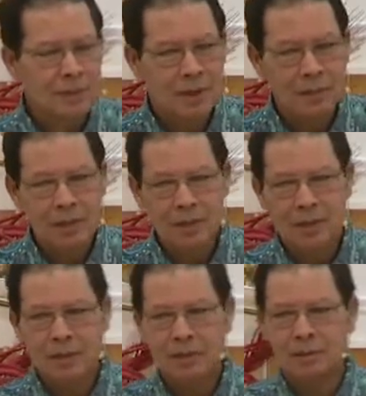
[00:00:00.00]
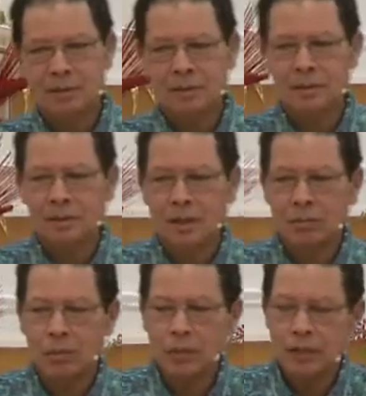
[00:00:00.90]
Amen. Amen.
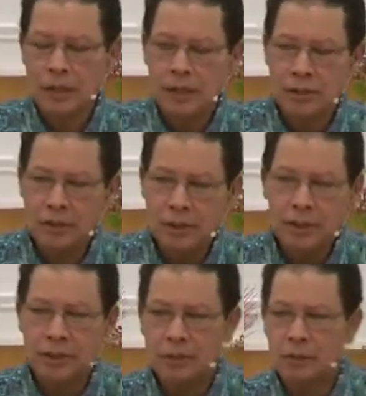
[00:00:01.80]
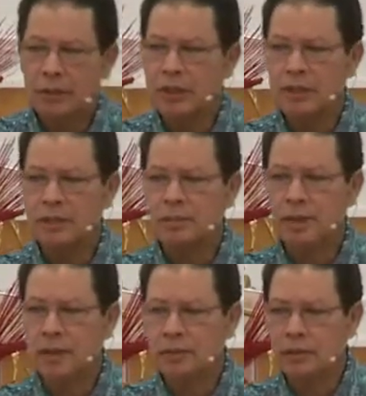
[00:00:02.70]
And when we start doing that, things will change in the
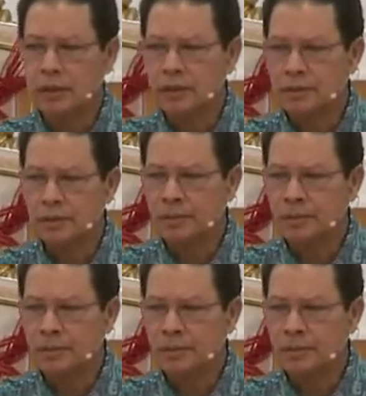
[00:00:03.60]
body of Christ.